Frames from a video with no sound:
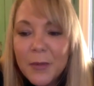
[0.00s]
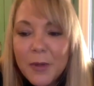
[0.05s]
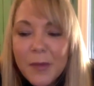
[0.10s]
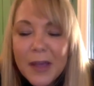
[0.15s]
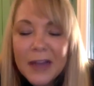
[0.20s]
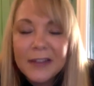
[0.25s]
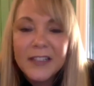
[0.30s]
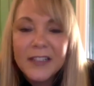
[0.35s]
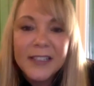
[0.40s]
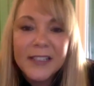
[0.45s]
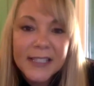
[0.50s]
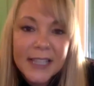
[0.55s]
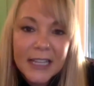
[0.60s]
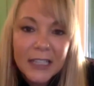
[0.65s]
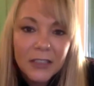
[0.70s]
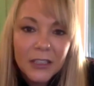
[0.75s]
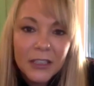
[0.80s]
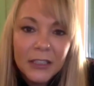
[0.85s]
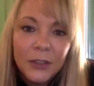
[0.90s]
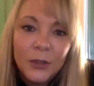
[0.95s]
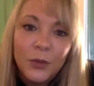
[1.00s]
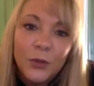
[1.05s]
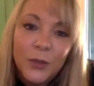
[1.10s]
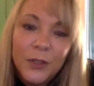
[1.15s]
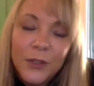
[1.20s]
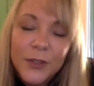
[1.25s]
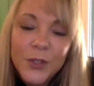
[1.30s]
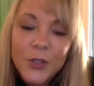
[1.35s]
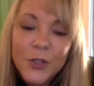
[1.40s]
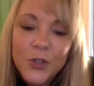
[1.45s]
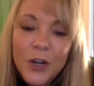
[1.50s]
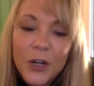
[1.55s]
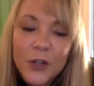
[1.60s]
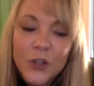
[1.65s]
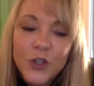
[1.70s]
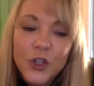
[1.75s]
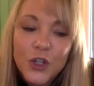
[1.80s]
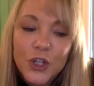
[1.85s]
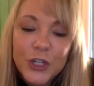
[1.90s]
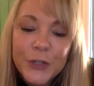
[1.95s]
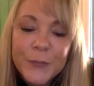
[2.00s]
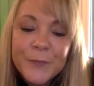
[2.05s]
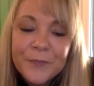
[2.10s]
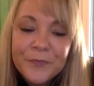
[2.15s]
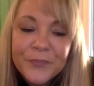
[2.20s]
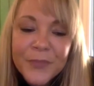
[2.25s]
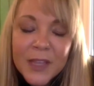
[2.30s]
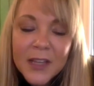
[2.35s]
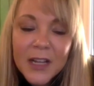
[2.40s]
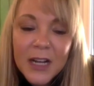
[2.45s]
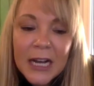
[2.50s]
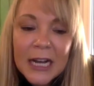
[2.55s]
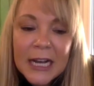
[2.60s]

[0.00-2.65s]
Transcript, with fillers: And coming back to center on the org structure,